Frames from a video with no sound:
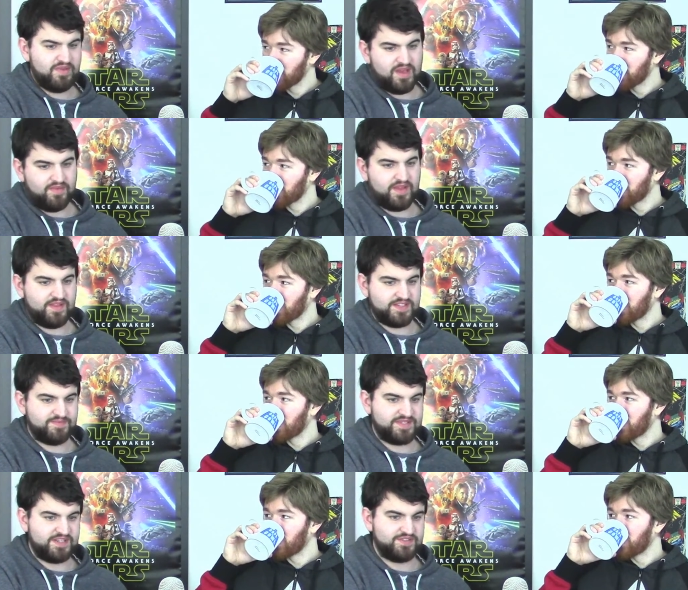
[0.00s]
Speaker 1: yeah, there, there's
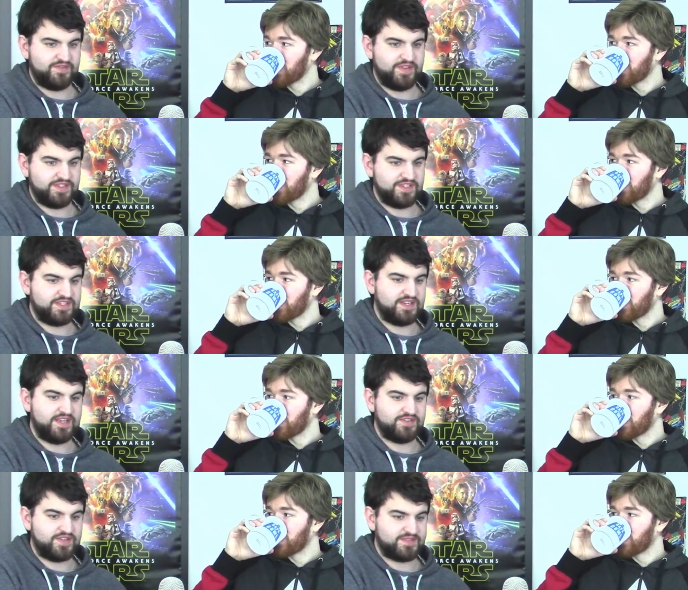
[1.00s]
a potential for the Justice
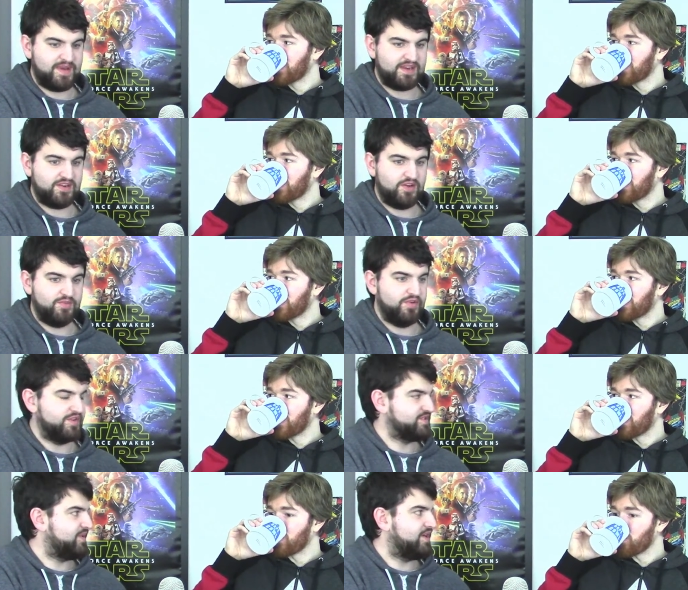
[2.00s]
League to expand a lot
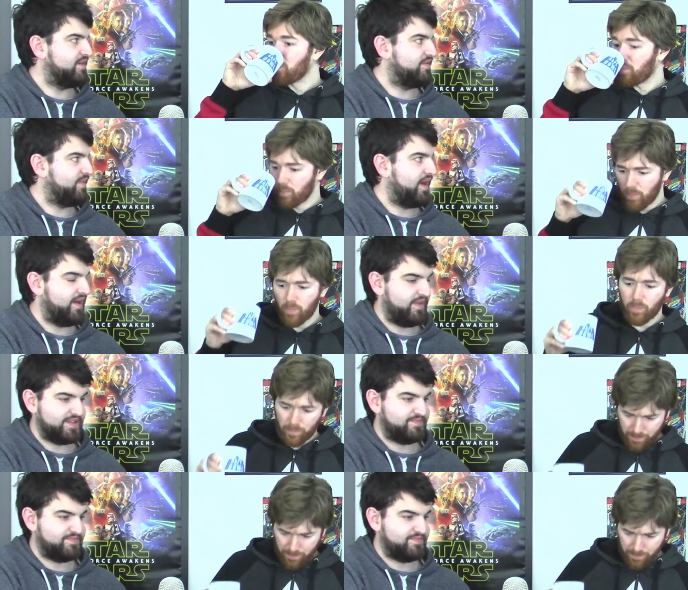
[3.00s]
more as well. Mm. Uh, hmm. there's